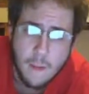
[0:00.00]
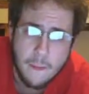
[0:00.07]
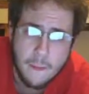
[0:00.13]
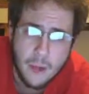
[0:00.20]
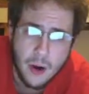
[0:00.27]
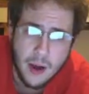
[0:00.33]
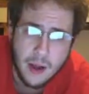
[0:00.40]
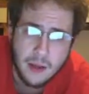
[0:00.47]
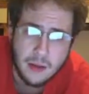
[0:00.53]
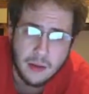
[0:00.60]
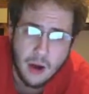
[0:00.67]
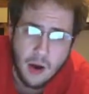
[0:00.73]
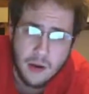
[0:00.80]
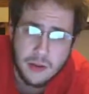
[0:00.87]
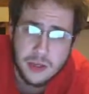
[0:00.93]
but
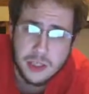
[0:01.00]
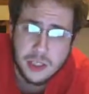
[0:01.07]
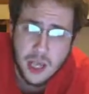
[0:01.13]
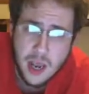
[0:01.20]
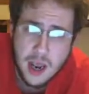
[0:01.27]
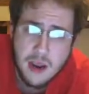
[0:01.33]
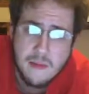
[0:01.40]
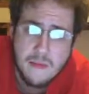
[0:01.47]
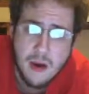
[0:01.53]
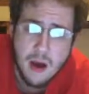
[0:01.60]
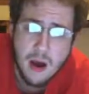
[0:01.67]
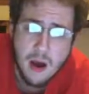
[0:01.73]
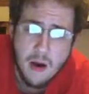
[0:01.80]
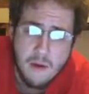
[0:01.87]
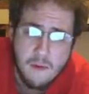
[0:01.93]
on the
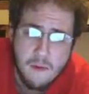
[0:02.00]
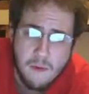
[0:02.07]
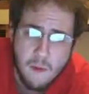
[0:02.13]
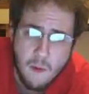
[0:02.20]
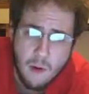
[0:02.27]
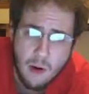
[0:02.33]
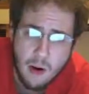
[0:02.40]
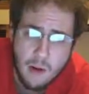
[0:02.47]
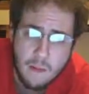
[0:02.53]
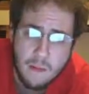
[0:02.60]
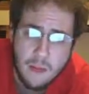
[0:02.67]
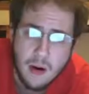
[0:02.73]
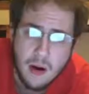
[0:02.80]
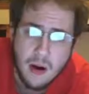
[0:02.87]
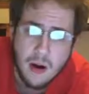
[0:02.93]
same
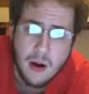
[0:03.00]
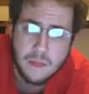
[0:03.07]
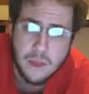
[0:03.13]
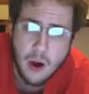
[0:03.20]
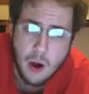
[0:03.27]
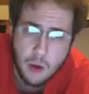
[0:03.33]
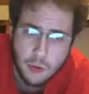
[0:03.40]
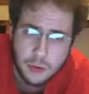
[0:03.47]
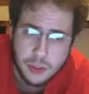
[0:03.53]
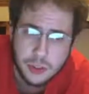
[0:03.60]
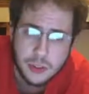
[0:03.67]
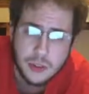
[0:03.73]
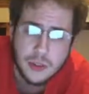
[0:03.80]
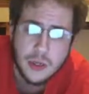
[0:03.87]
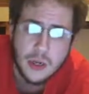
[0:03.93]
forum
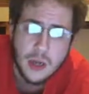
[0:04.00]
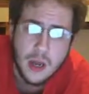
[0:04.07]
post